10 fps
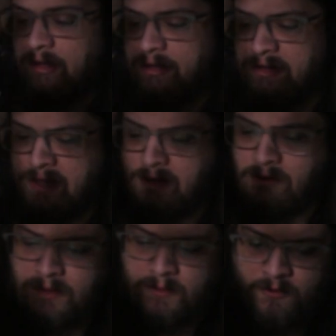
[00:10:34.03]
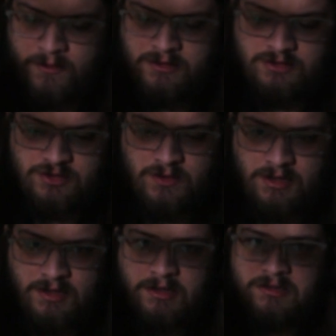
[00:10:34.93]
And now I'm going to
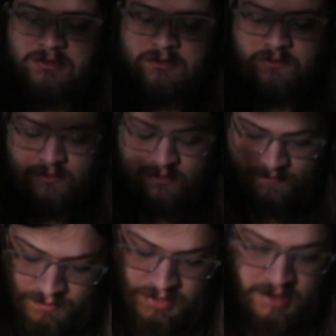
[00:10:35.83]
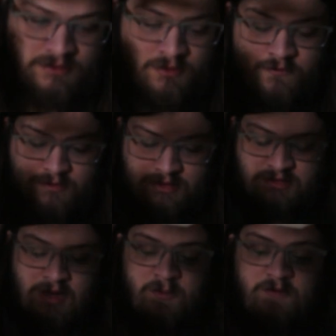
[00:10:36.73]
try to paint over the
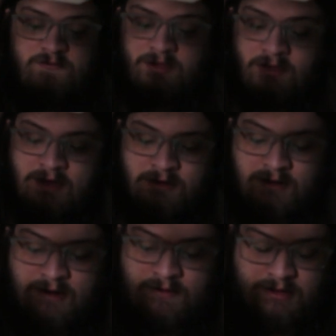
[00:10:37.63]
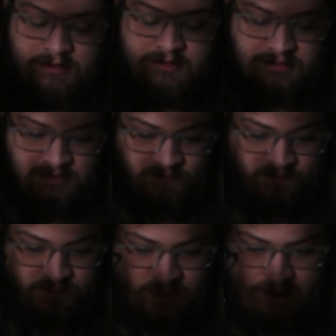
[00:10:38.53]
top of the lighter areas
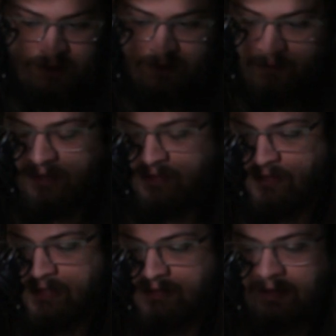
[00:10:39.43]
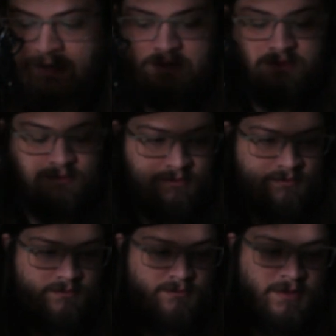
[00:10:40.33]
with this light
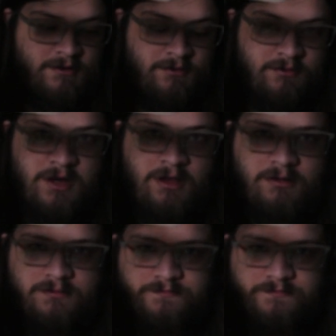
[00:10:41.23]
metal color